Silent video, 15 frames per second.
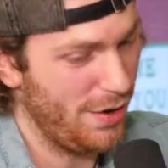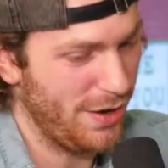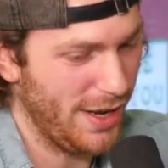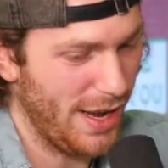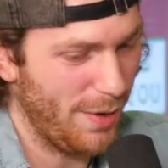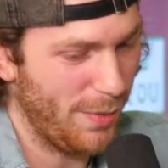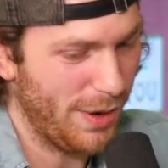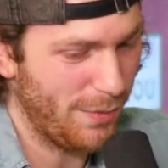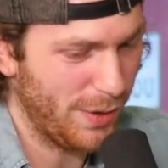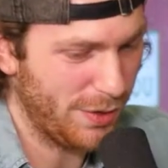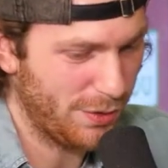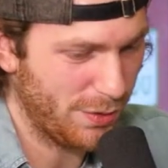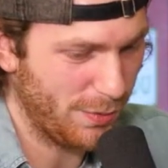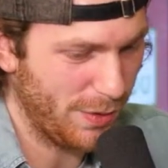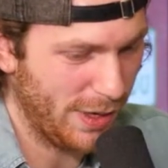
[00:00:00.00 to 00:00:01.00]
yeah, we we
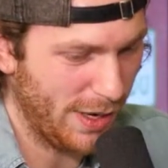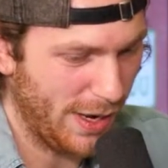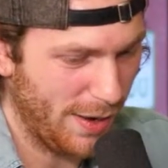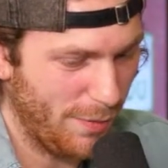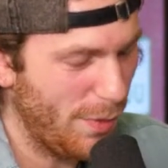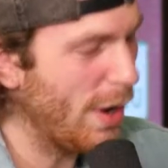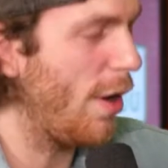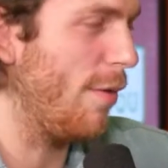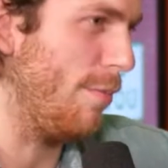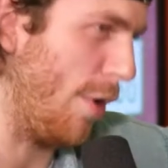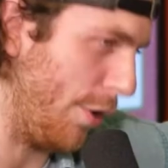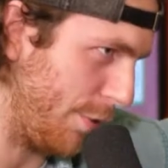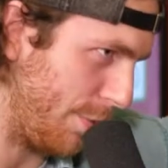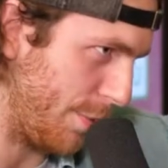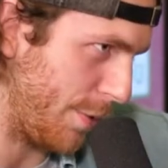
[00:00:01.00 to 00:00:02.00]
we got we all have
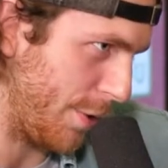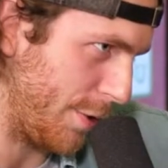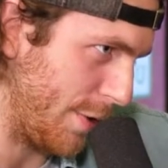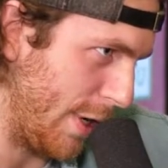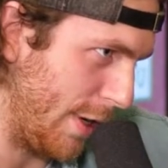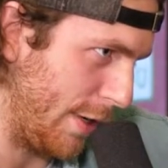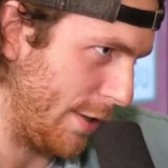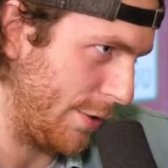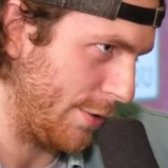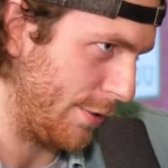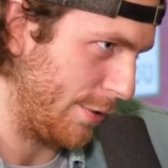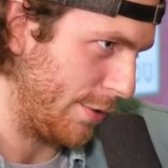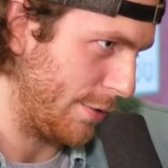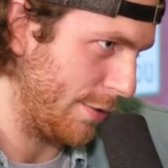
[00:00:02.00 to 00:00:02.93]
multiple personality disorders.